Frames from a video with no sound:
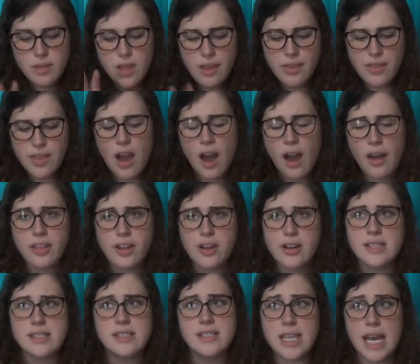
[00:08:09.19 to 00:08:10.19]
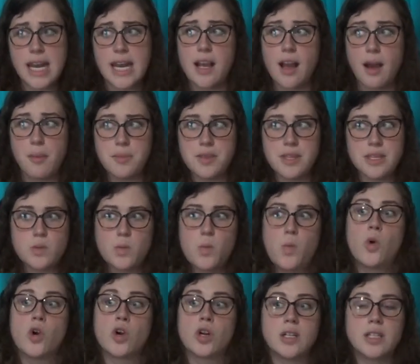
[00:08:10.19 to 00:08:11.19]
the author is setting up this
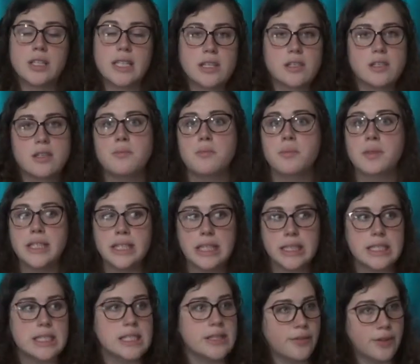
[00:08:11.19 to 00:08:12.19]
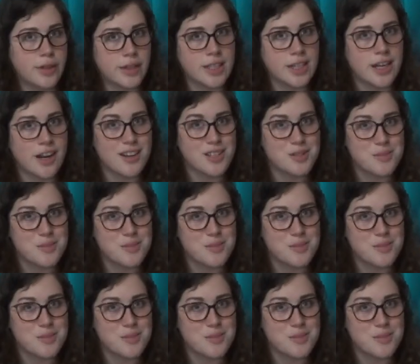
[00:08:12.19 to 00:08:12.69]
world that's completely different than ours,